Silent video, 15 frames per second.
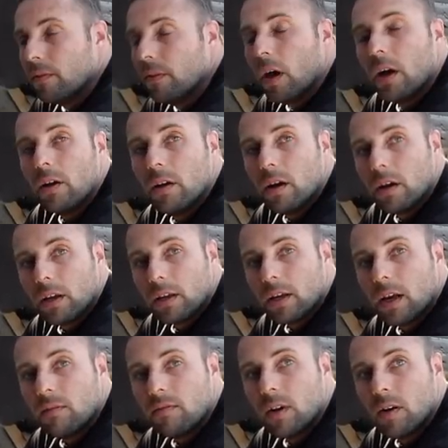No, I'm going to
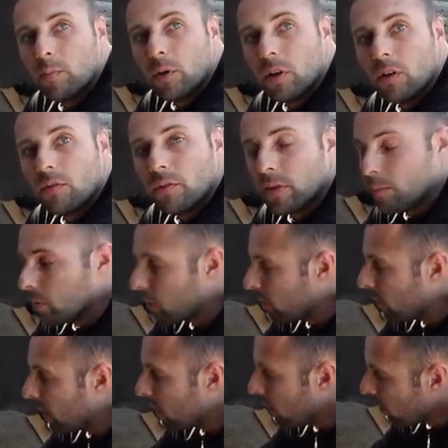cut 5 mil off and then put
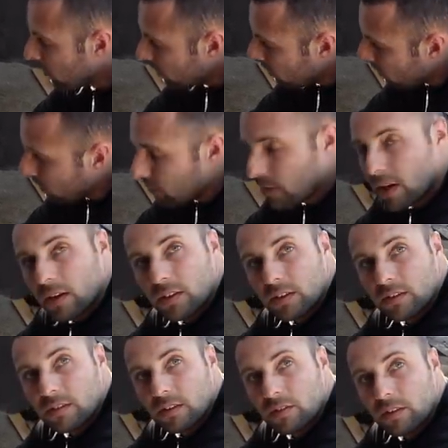it back on and see if it actually
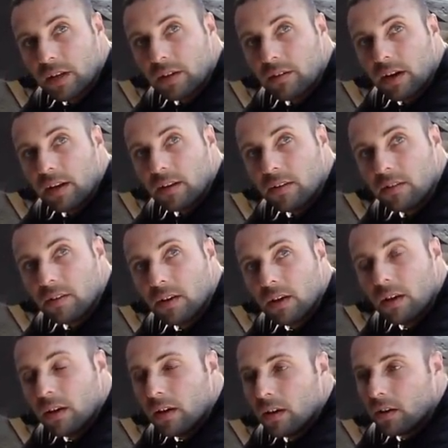sits on that radius.
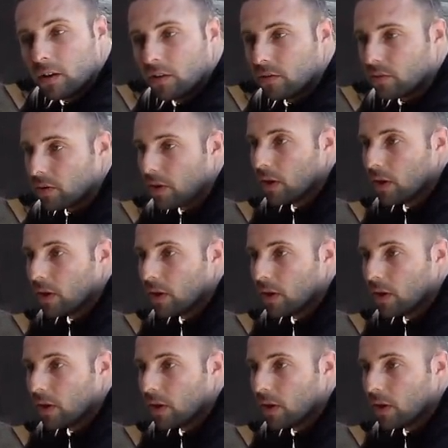Because